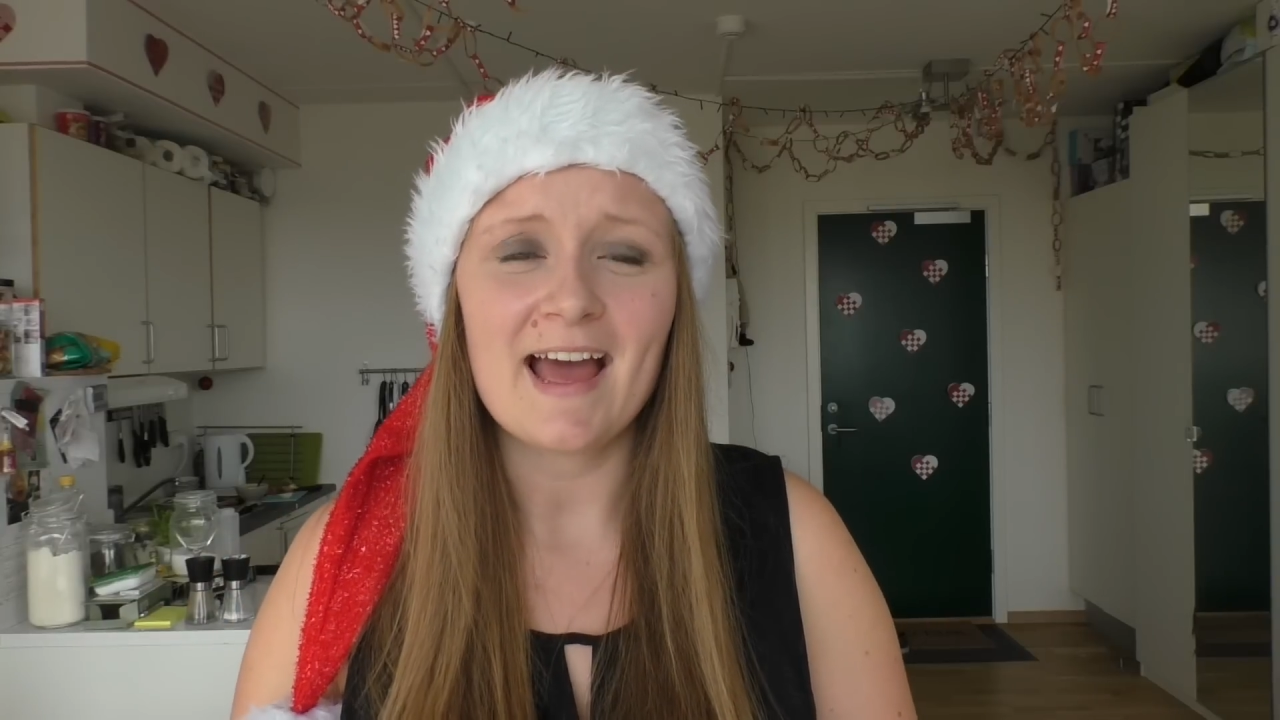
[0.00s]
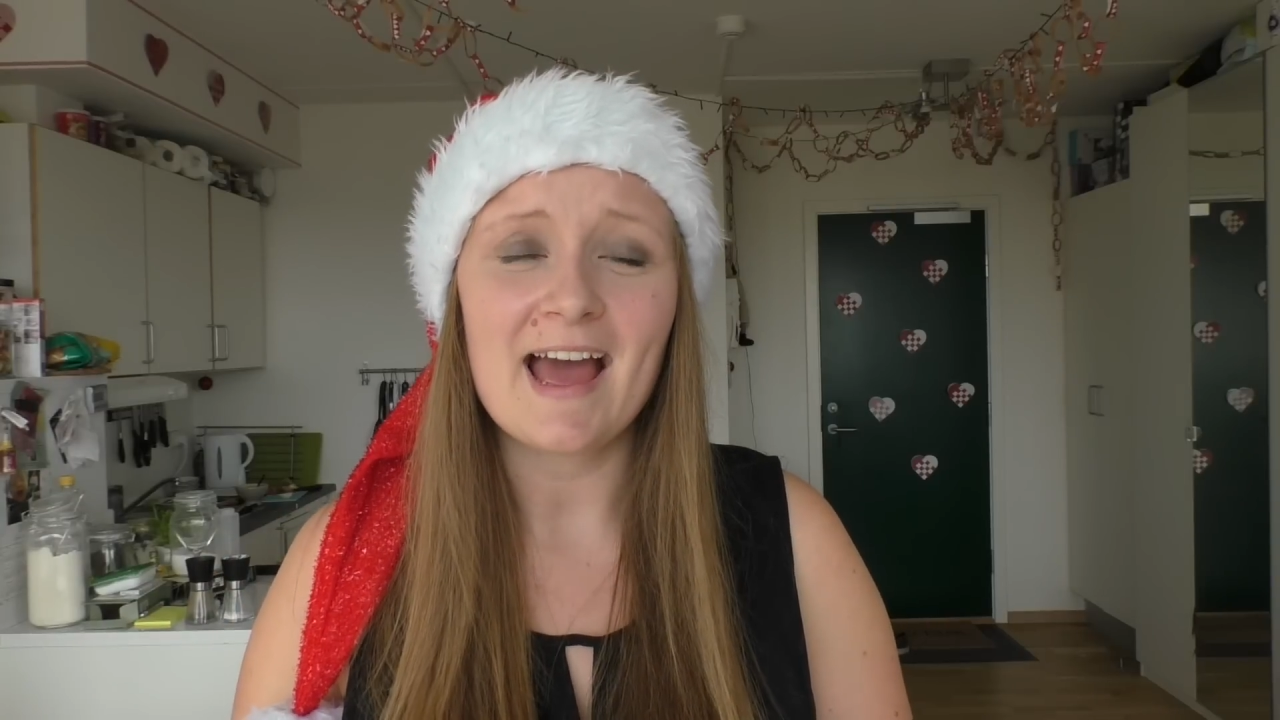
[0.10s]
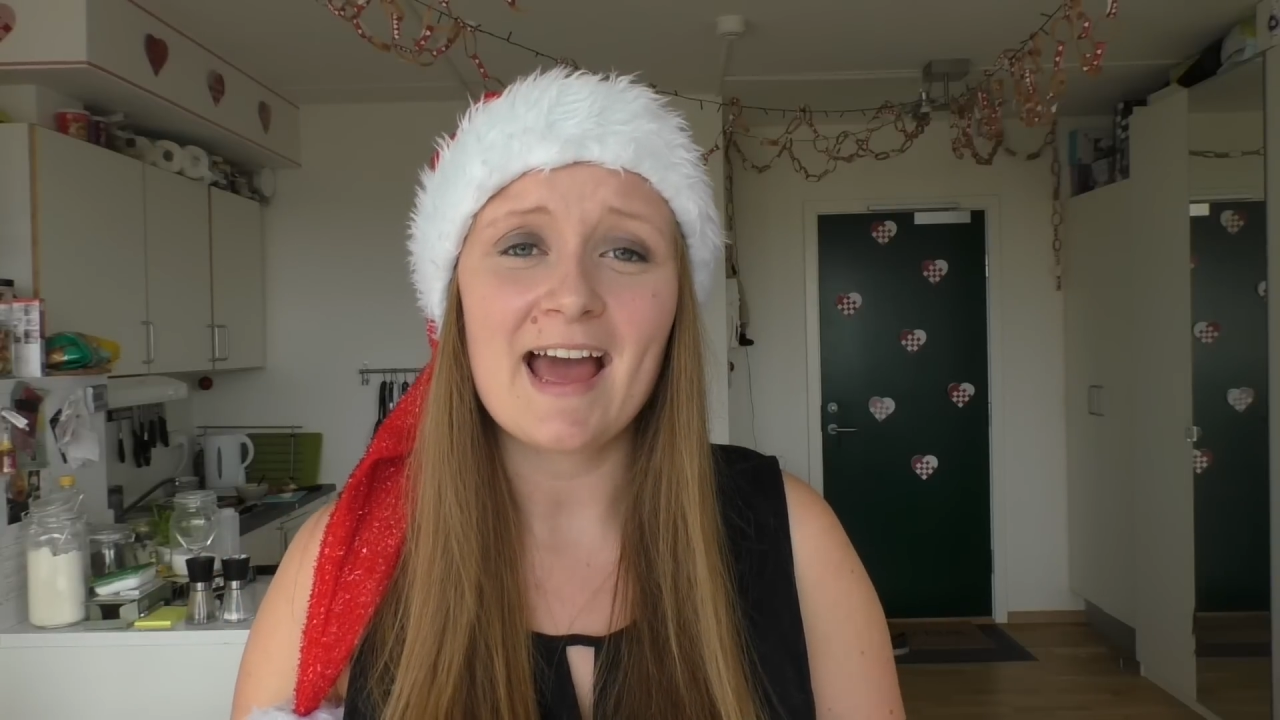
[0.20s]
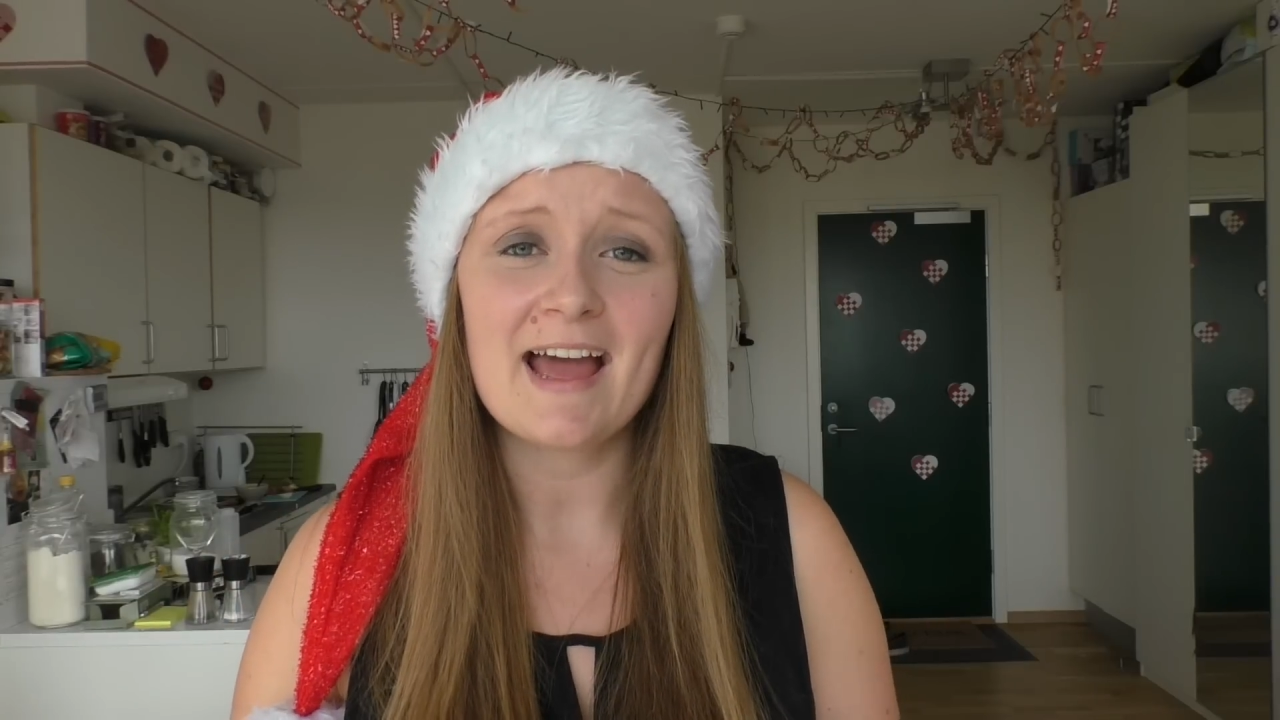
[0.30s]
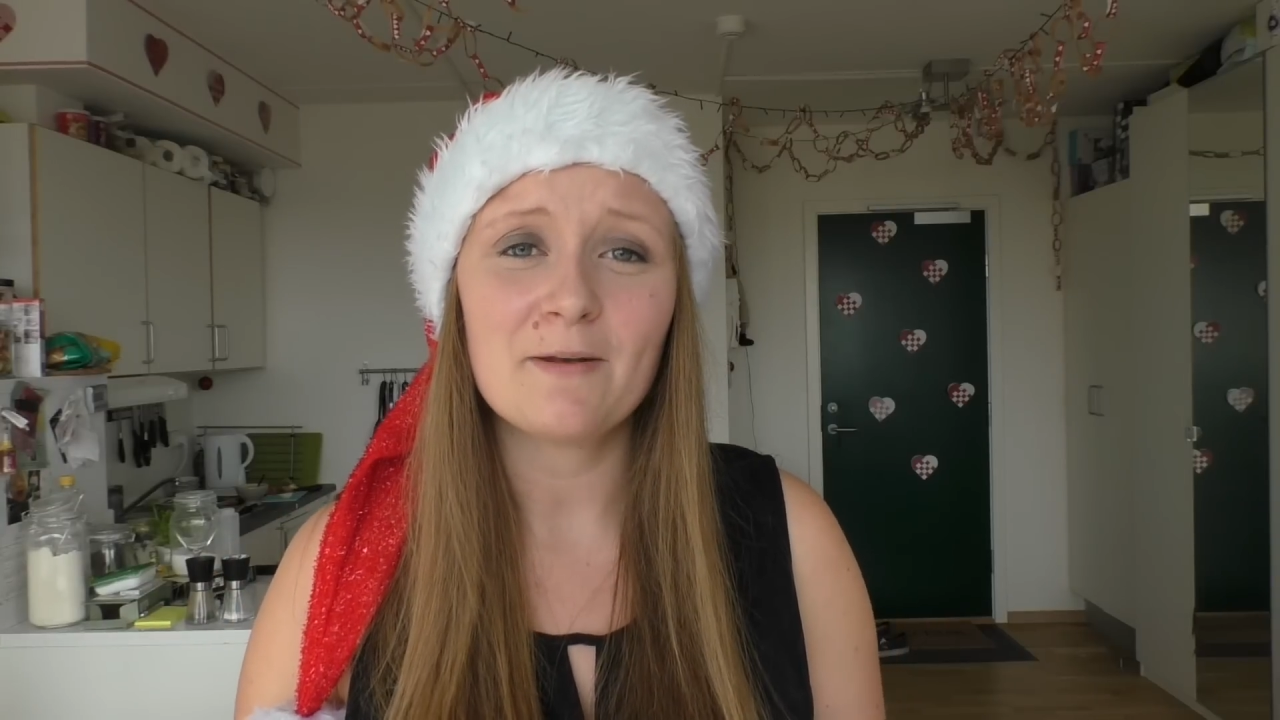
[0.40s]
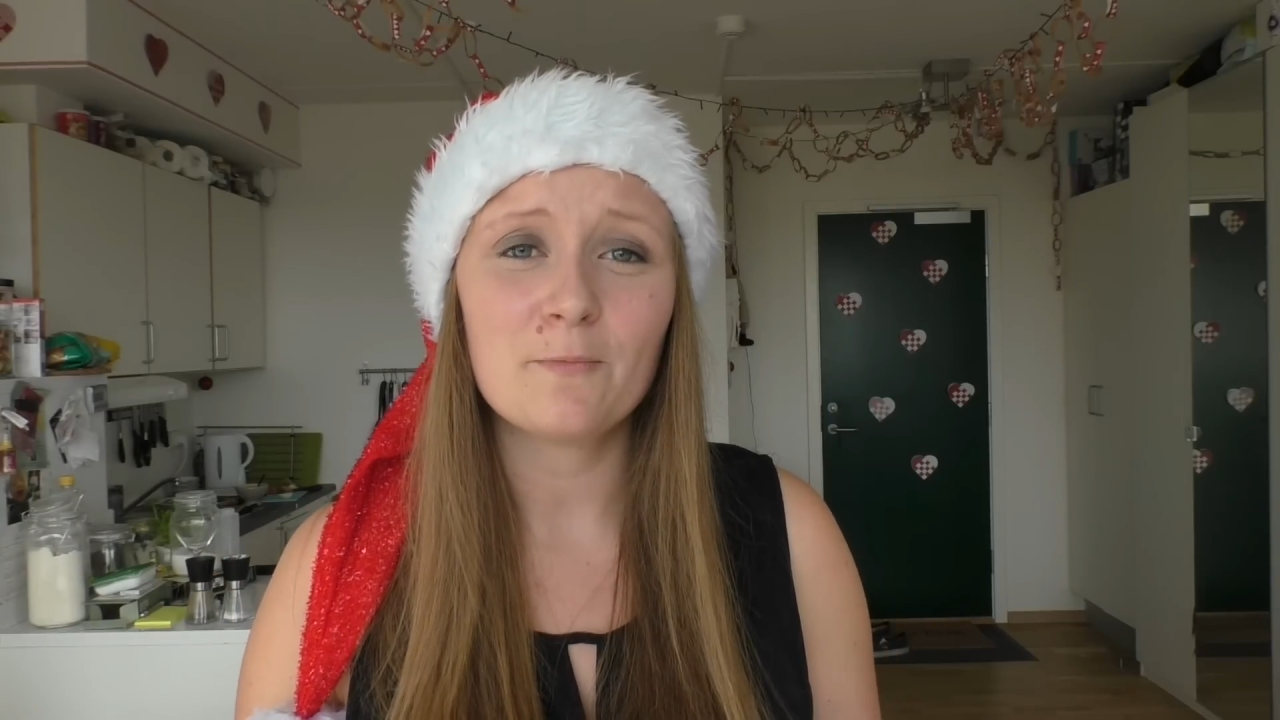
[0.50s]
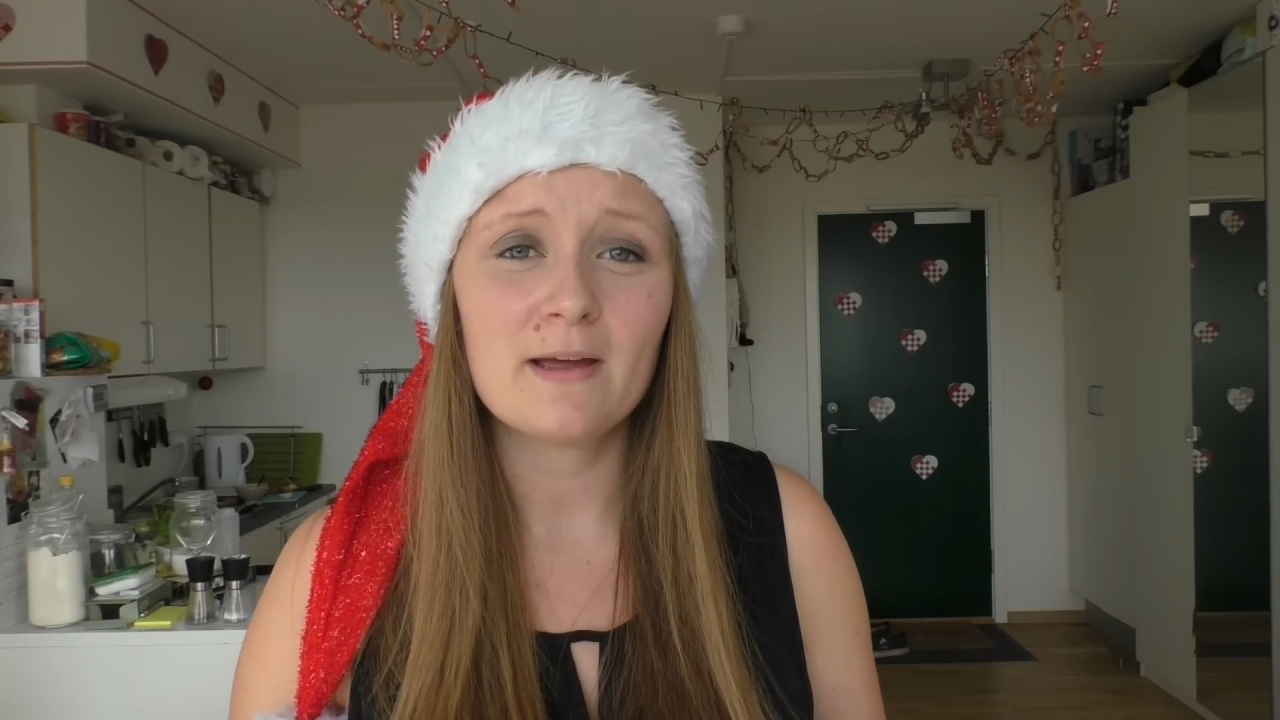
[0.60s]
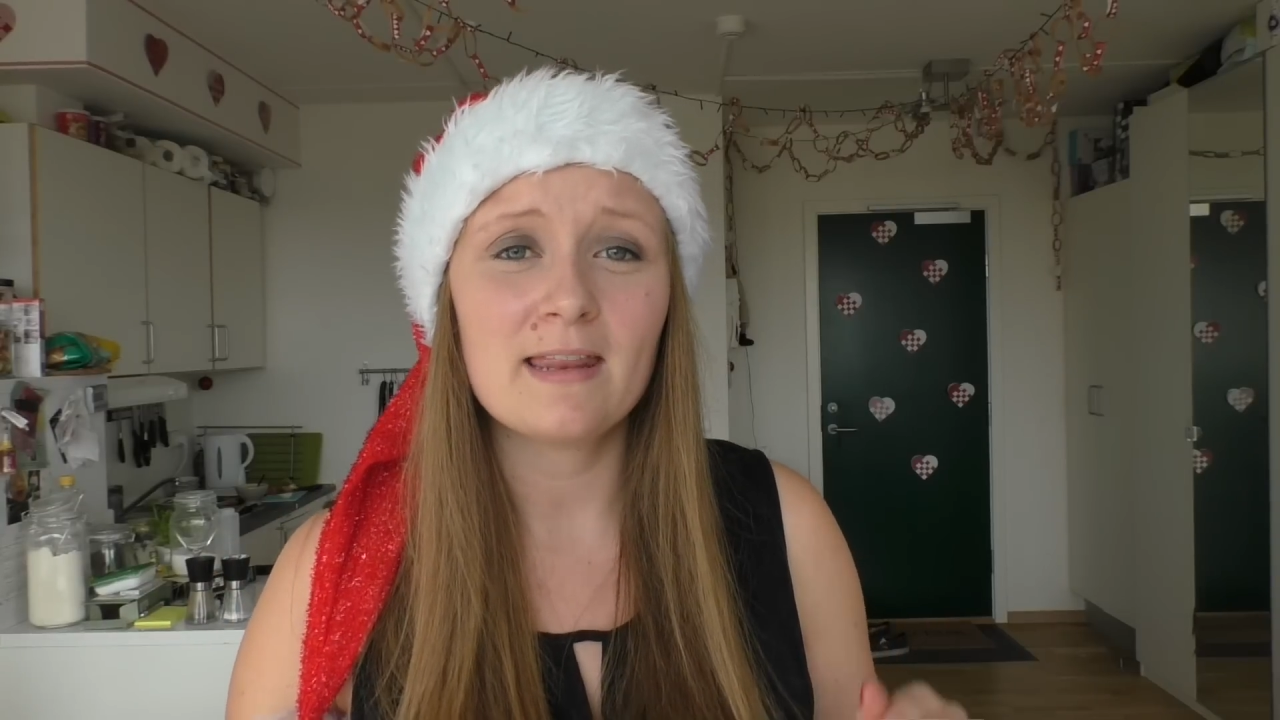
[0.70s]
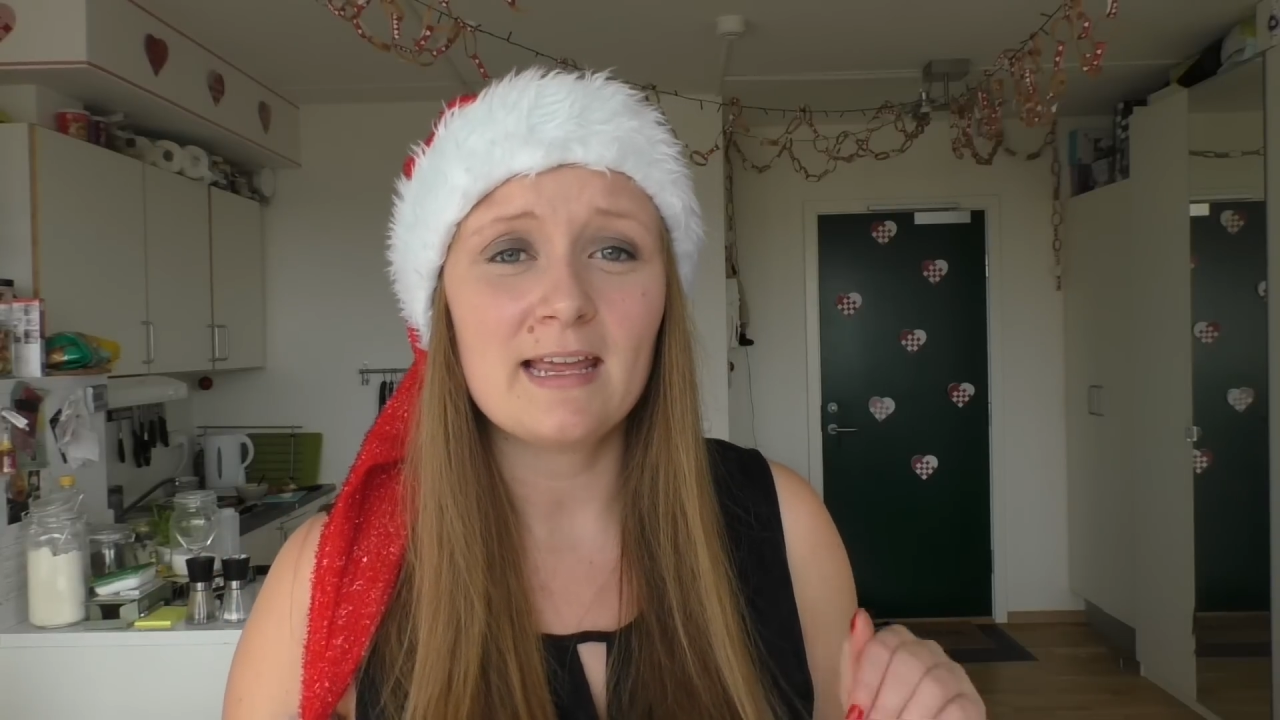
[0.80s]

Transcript: And when